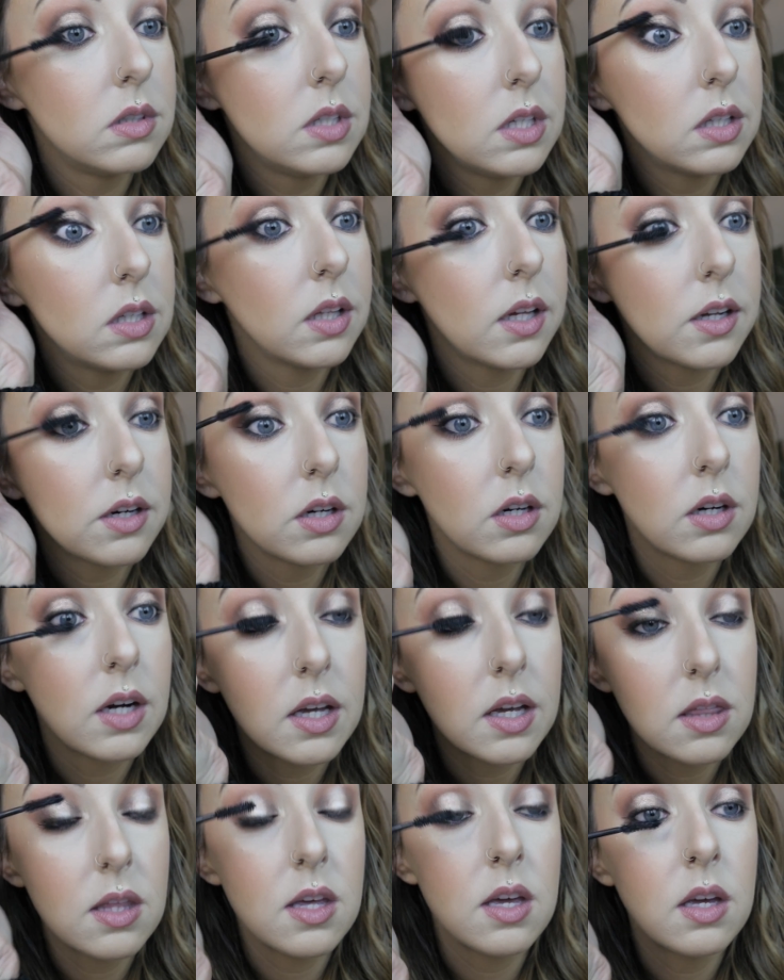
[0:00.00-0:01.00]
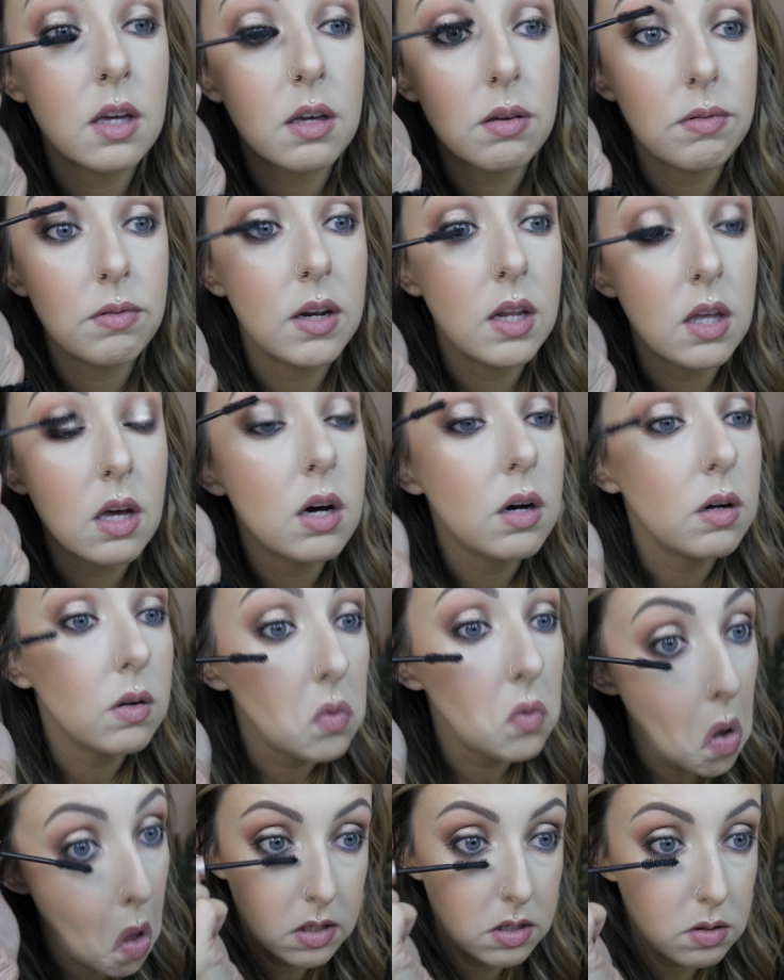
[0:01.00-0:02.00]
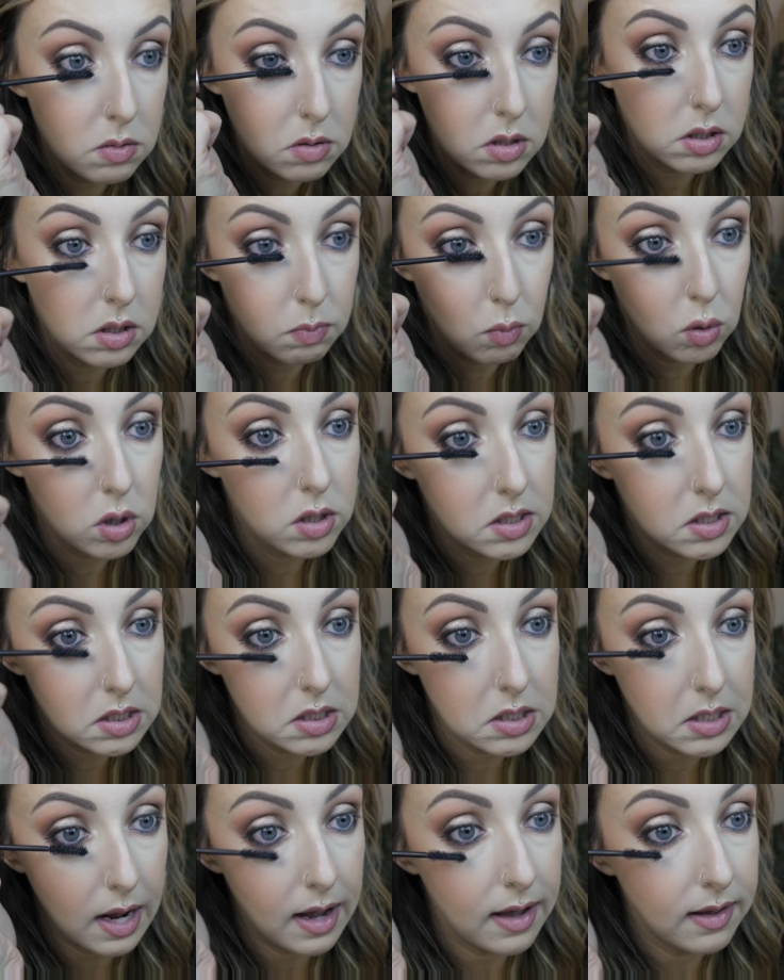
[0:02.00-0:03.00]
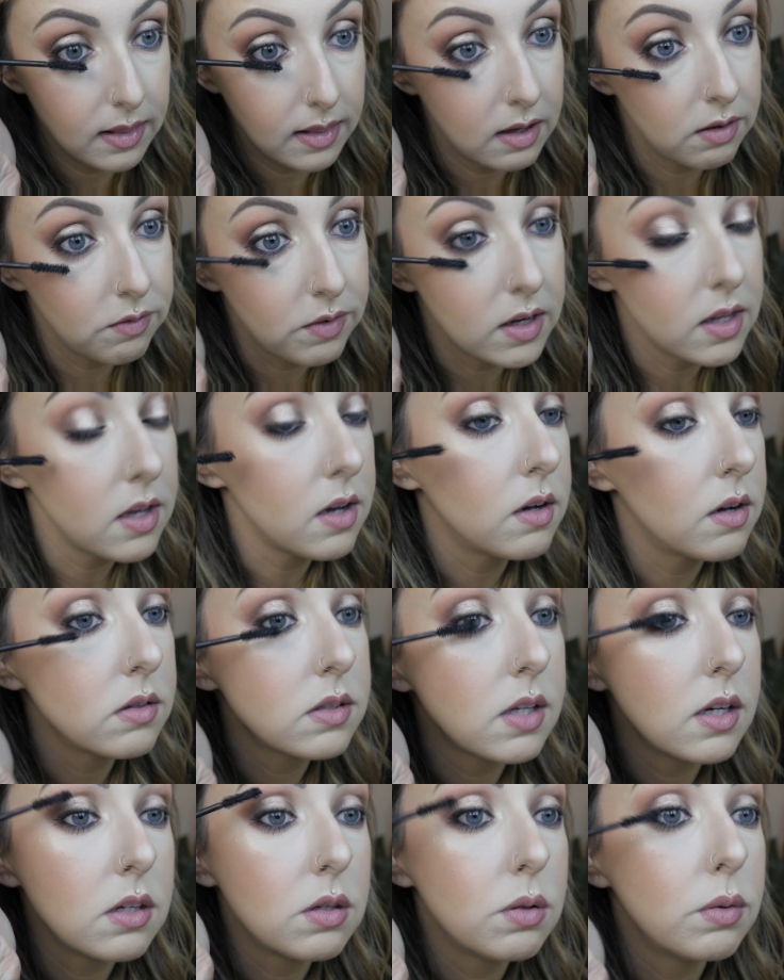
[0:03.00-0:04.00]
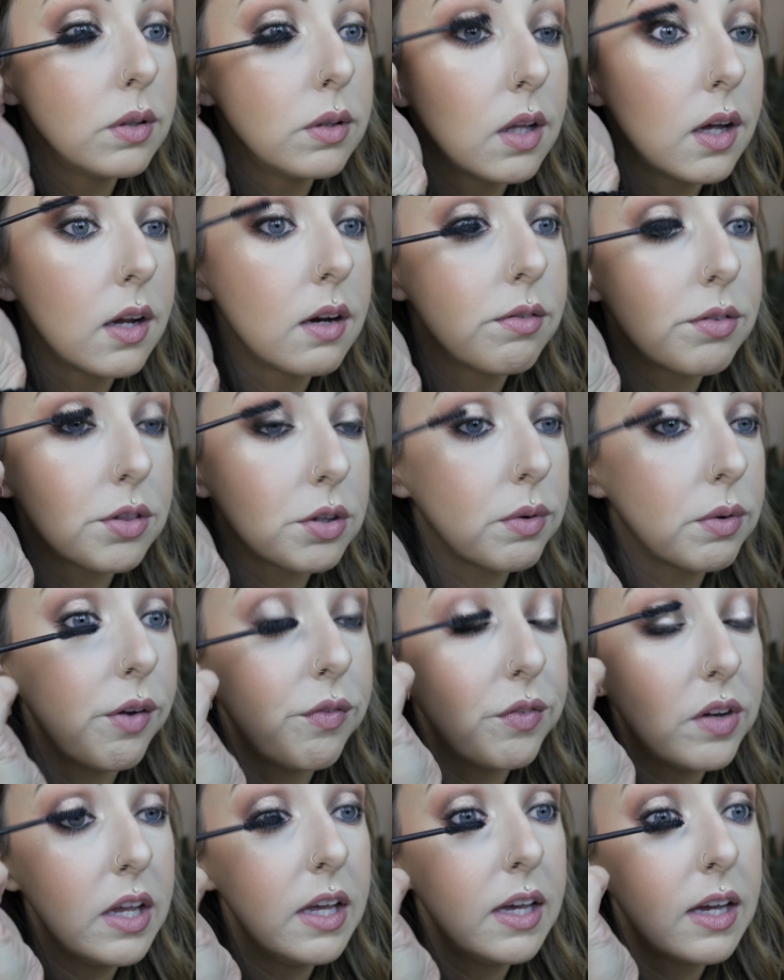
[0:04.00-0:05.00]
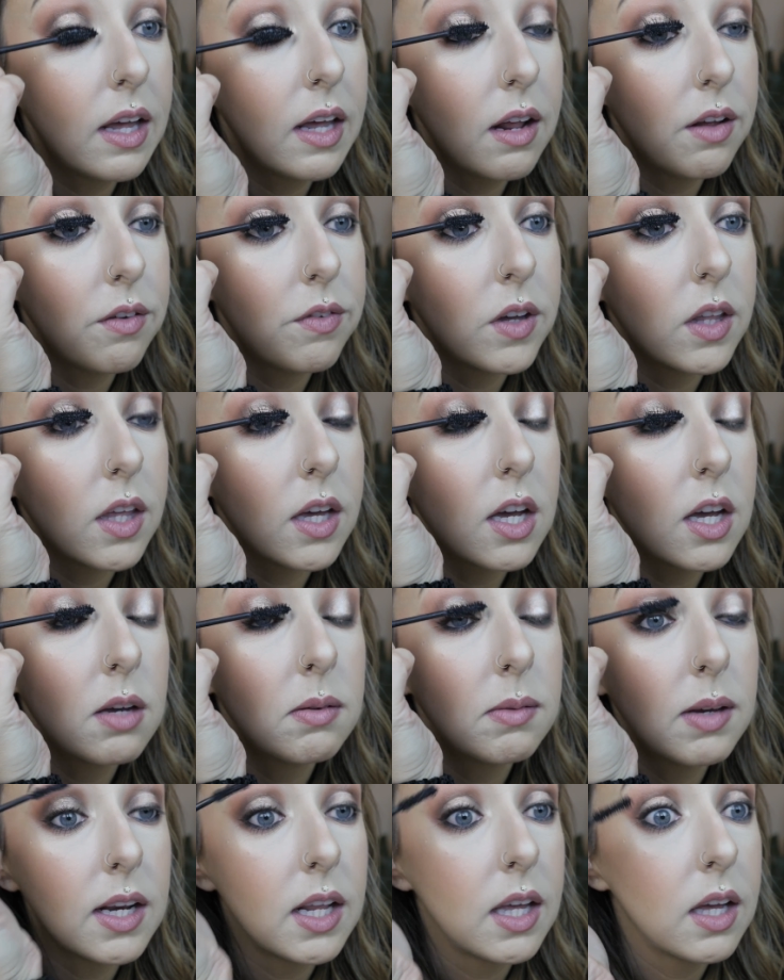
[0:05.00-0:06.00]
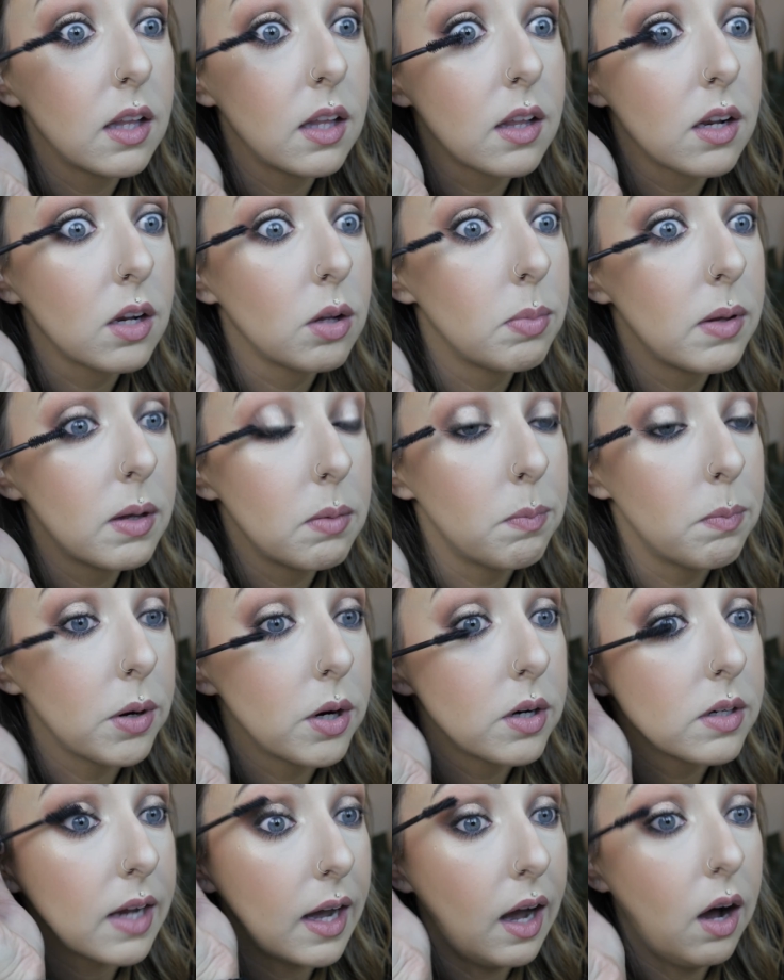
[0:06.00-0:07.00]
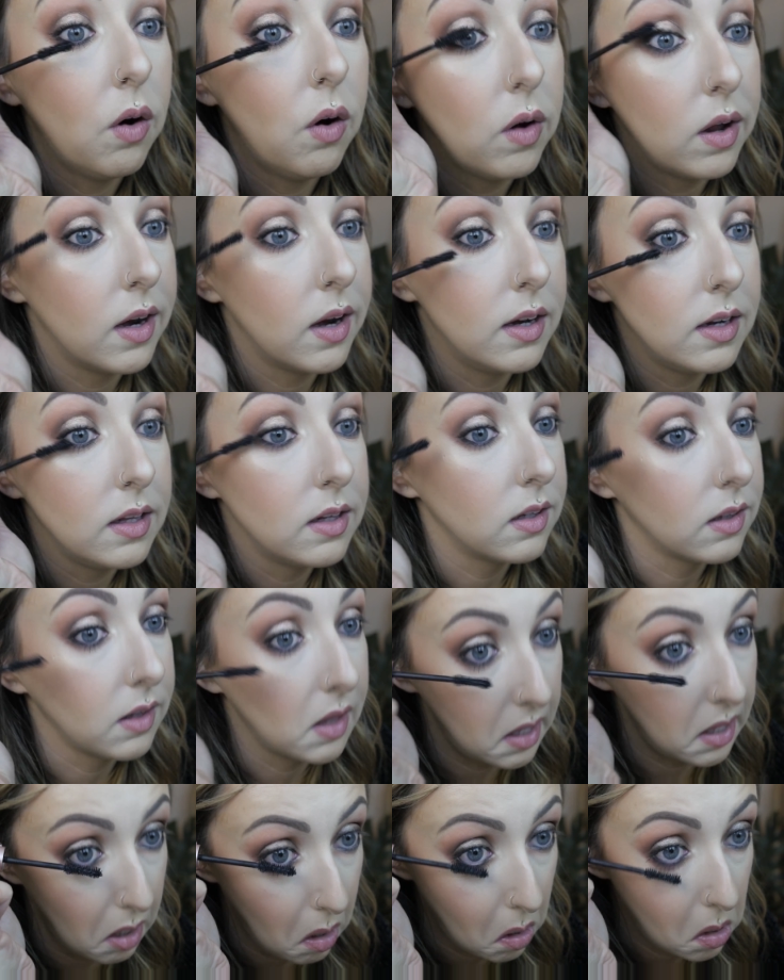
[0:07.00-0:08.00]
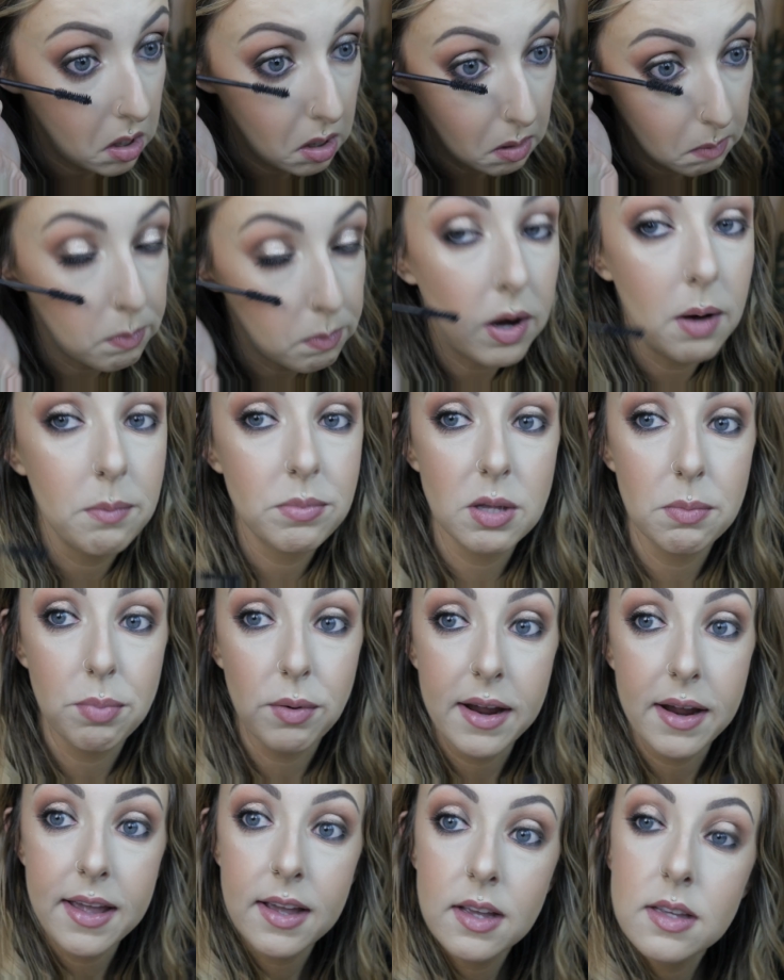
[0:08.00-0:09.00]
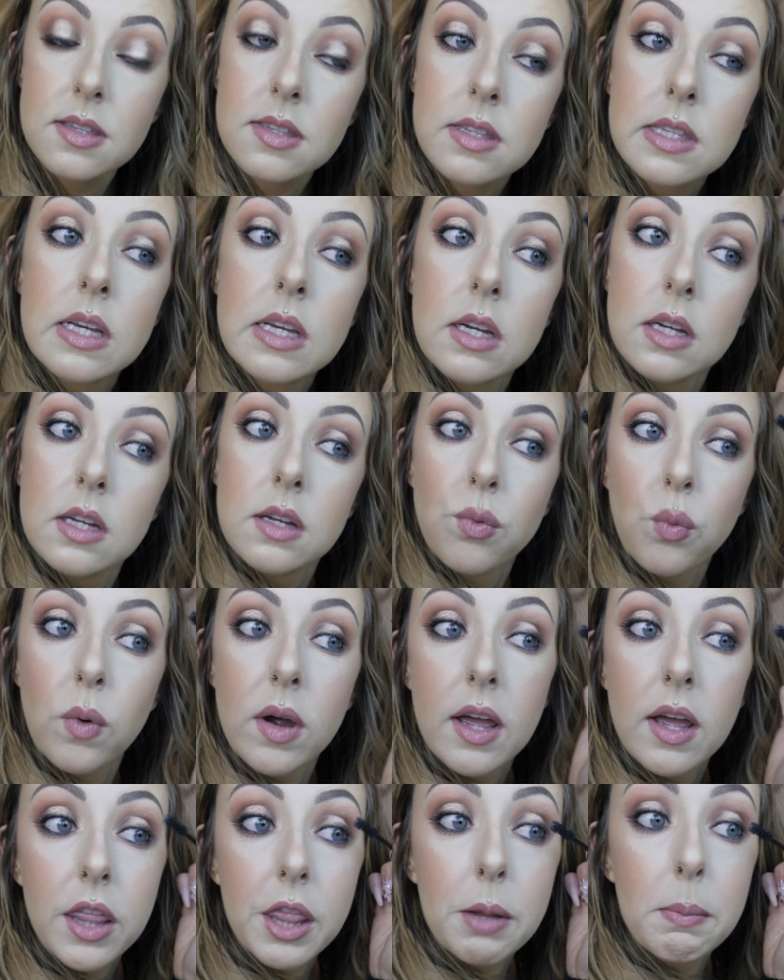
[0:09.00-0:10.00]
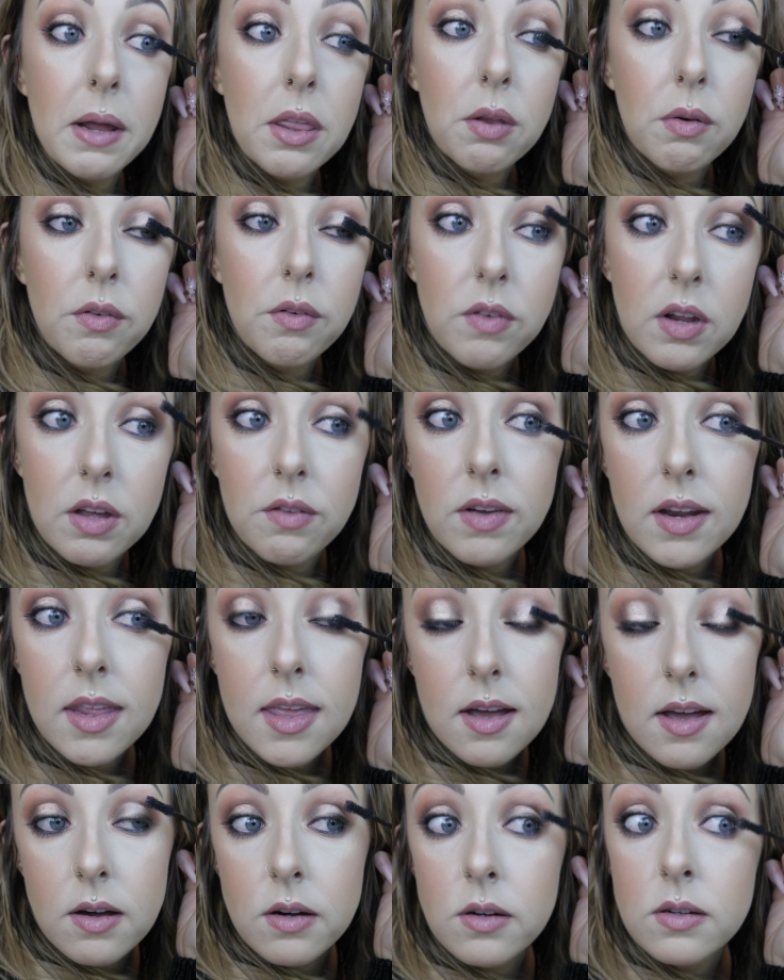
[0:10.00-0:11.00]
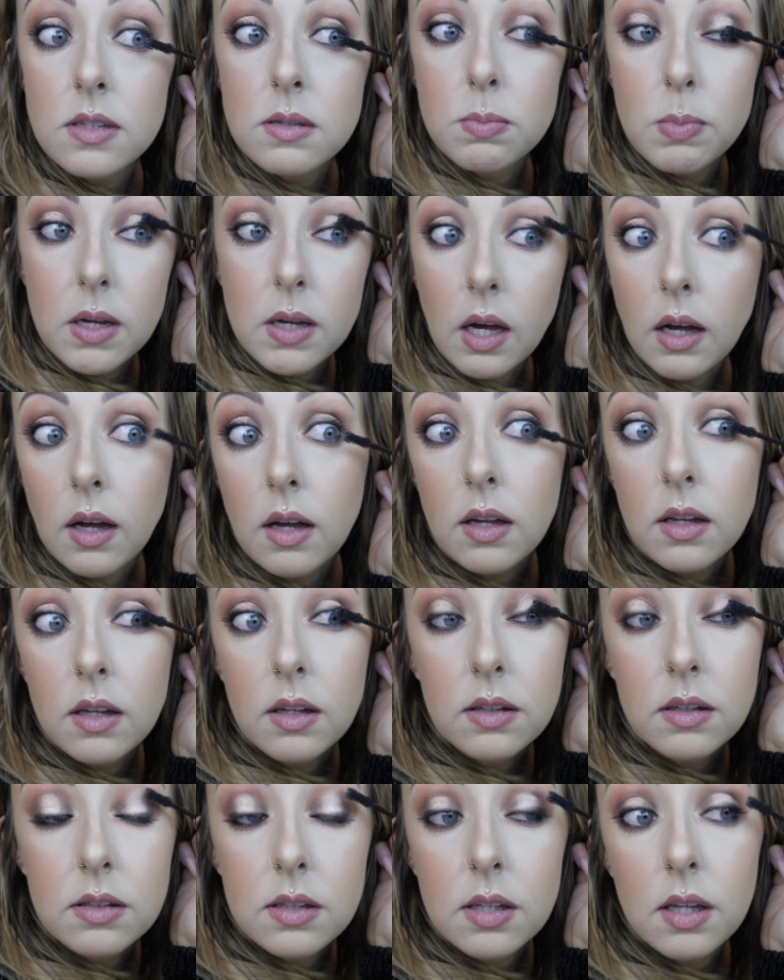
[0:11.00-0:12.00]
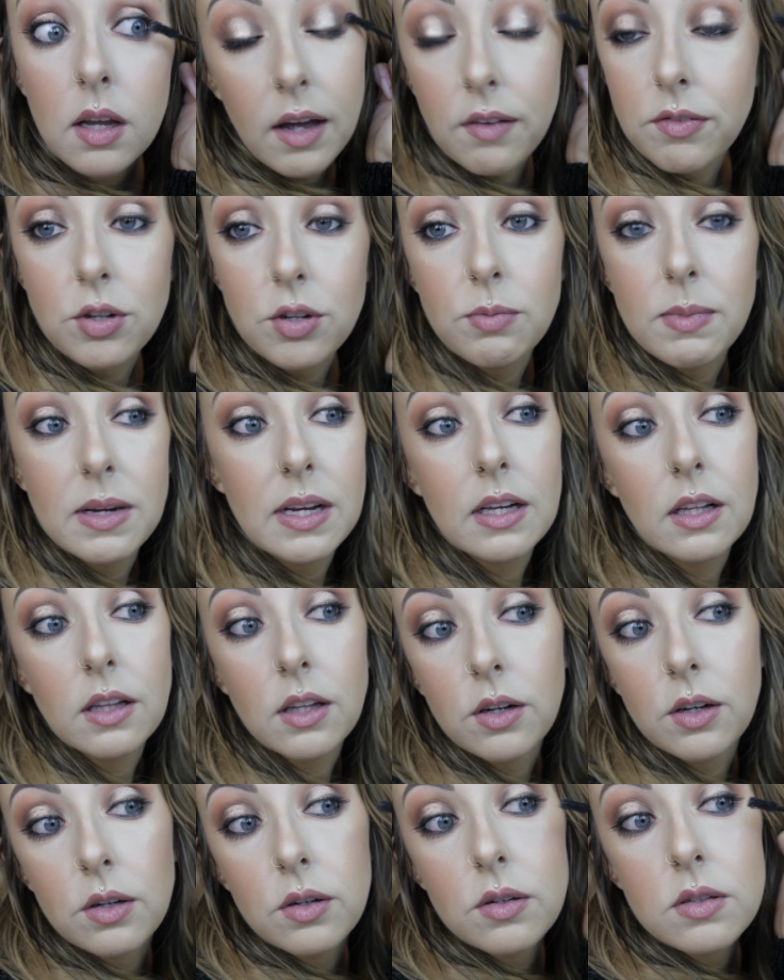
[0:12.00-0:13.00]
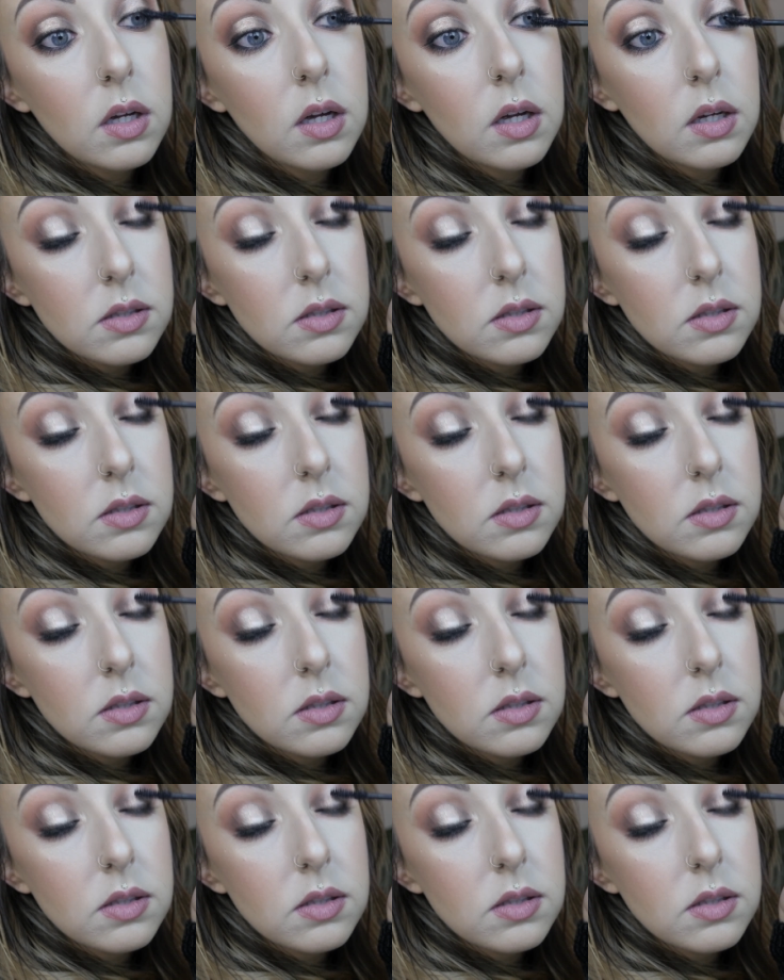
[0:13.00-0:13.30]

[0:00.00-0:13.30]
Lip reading: declutter, I think, video. I do just more styling videos. I do a lot of thrifting and I feel like I'm getting a little bit burnt out and I need to like pump the brakes with my thrifting videos because I have too many clothes.